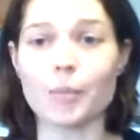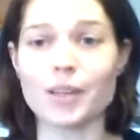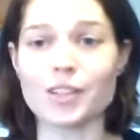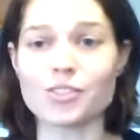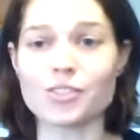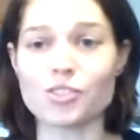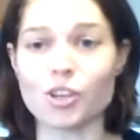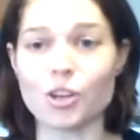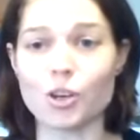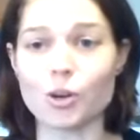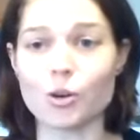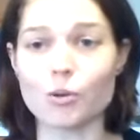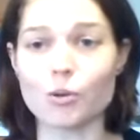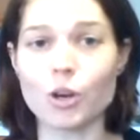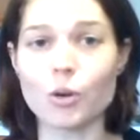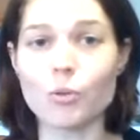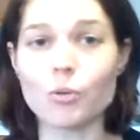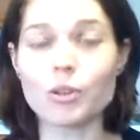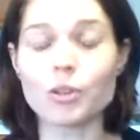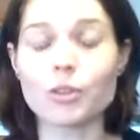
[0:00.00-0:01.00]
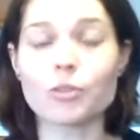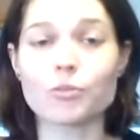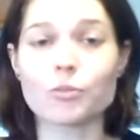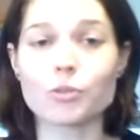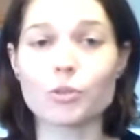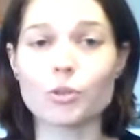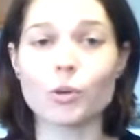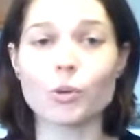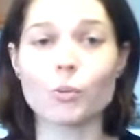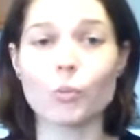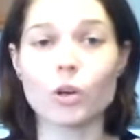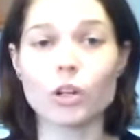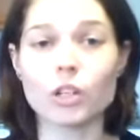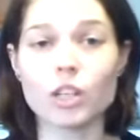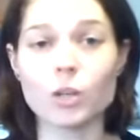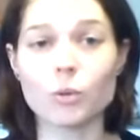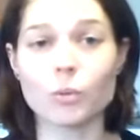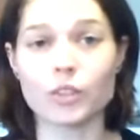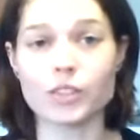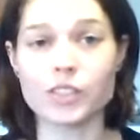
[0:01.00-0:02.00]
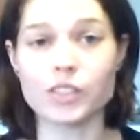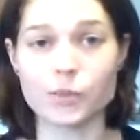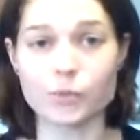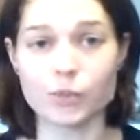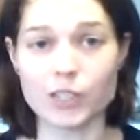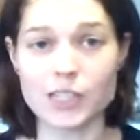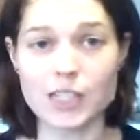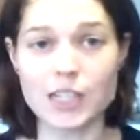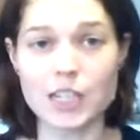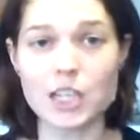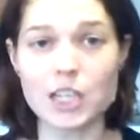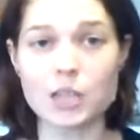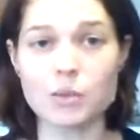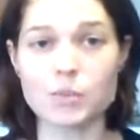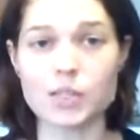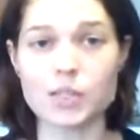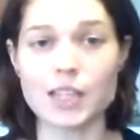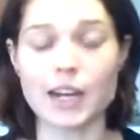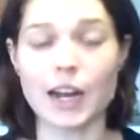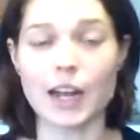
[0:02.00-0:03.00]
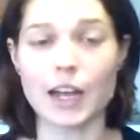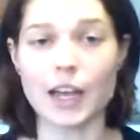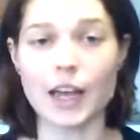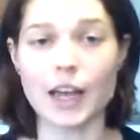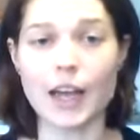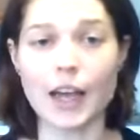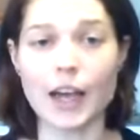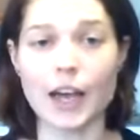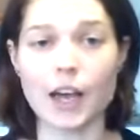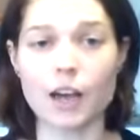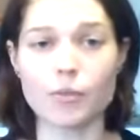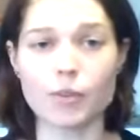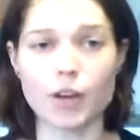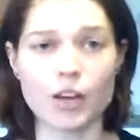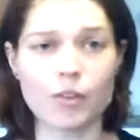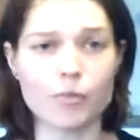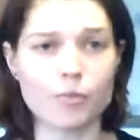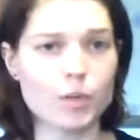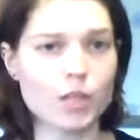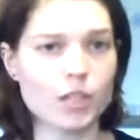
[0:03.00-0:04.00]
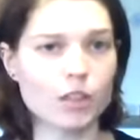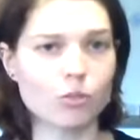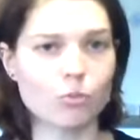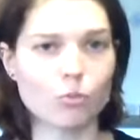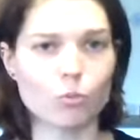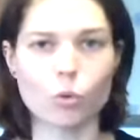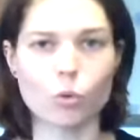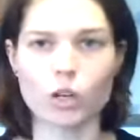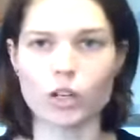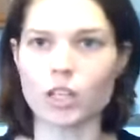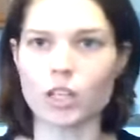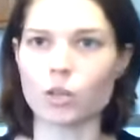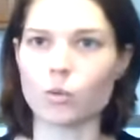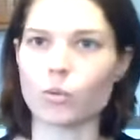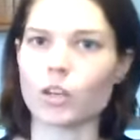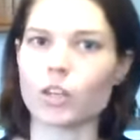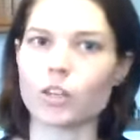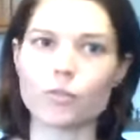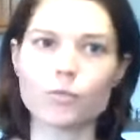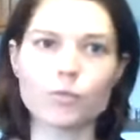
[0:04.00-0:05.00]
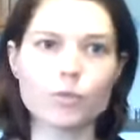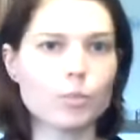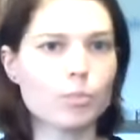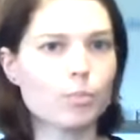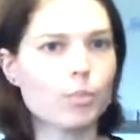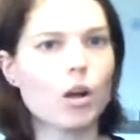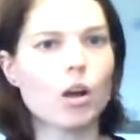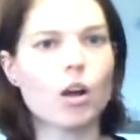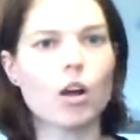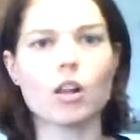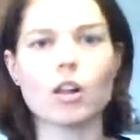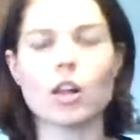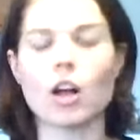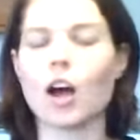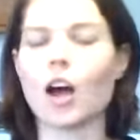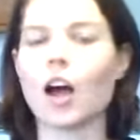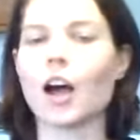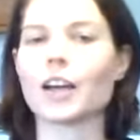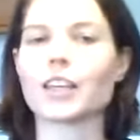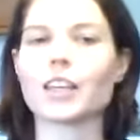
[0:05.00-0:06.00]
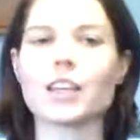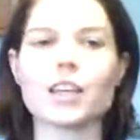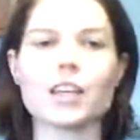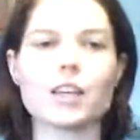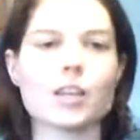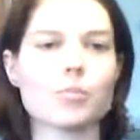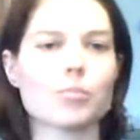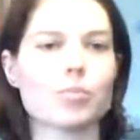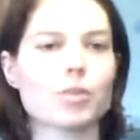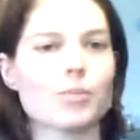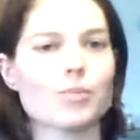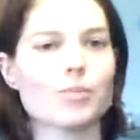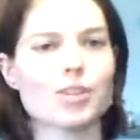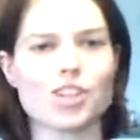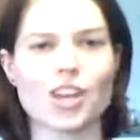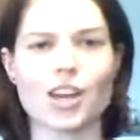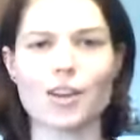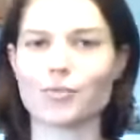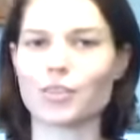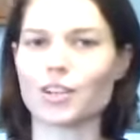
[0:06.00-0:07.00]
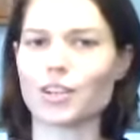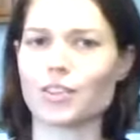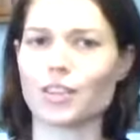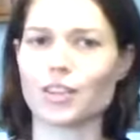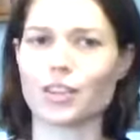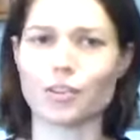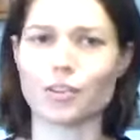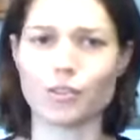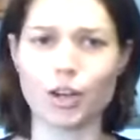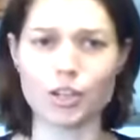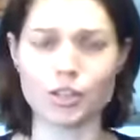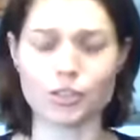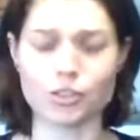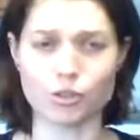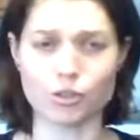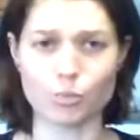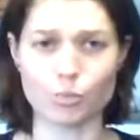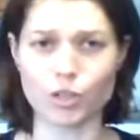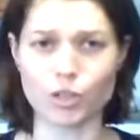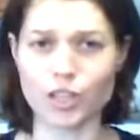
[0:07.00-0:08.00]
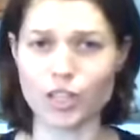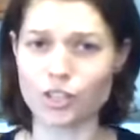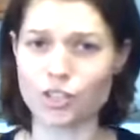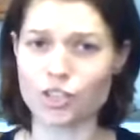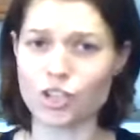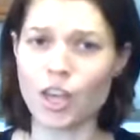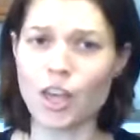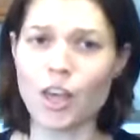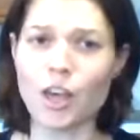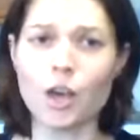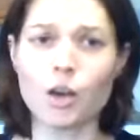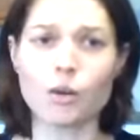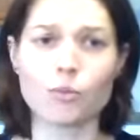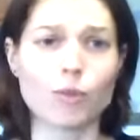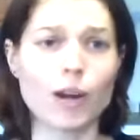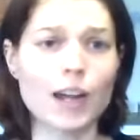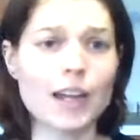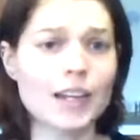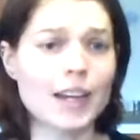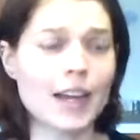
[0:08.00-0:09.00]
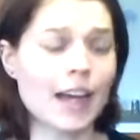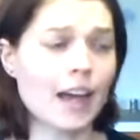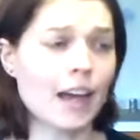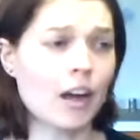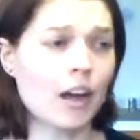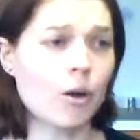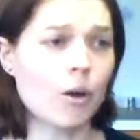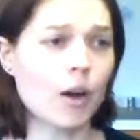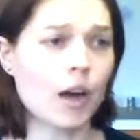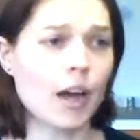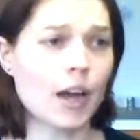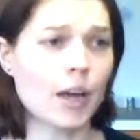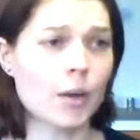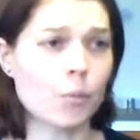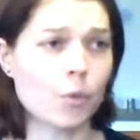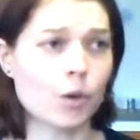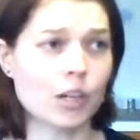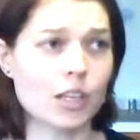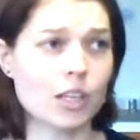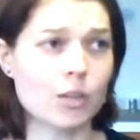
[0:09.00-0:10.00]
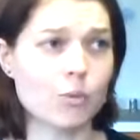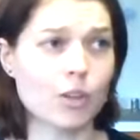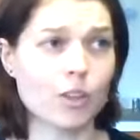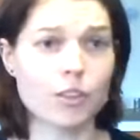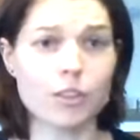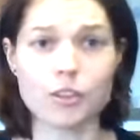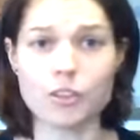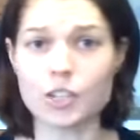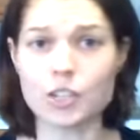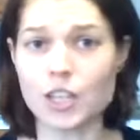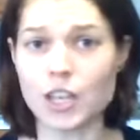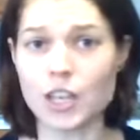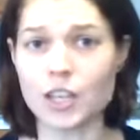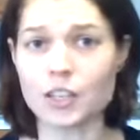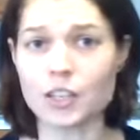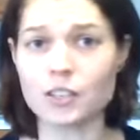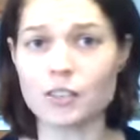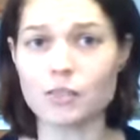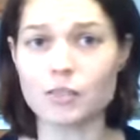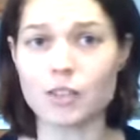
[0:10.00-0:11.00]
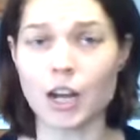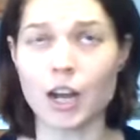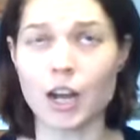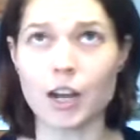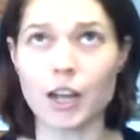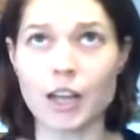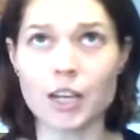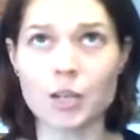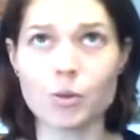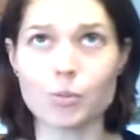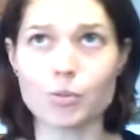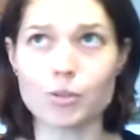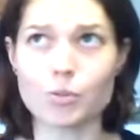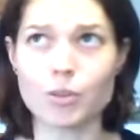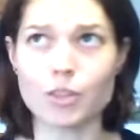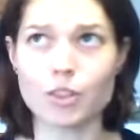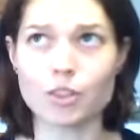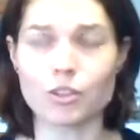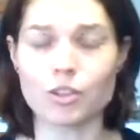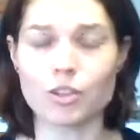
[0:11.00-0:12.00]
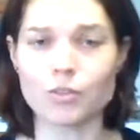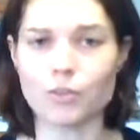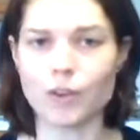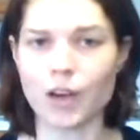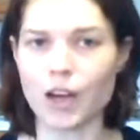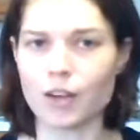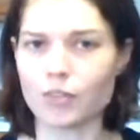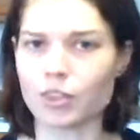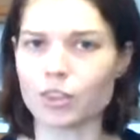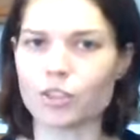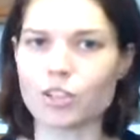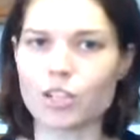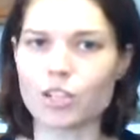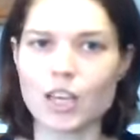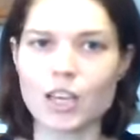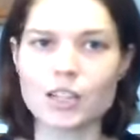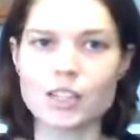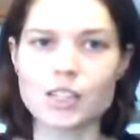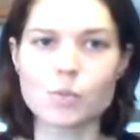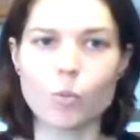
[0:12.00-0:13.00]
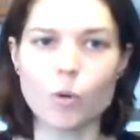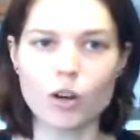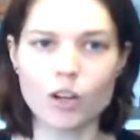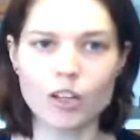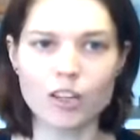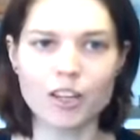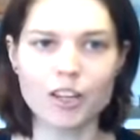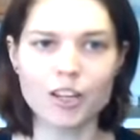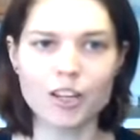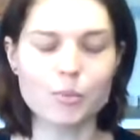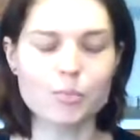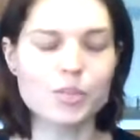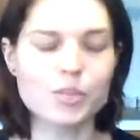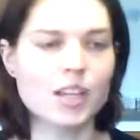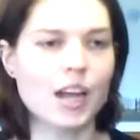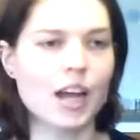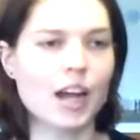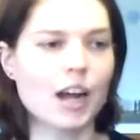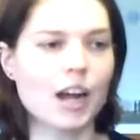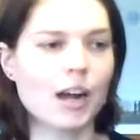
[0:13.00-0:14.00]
And so going through and working with different teams that I have, I've been working with football, hockey, pretty much everything under the bridge. Right now, I'm working with 38, anywhere between 35 and 38 sport clubs.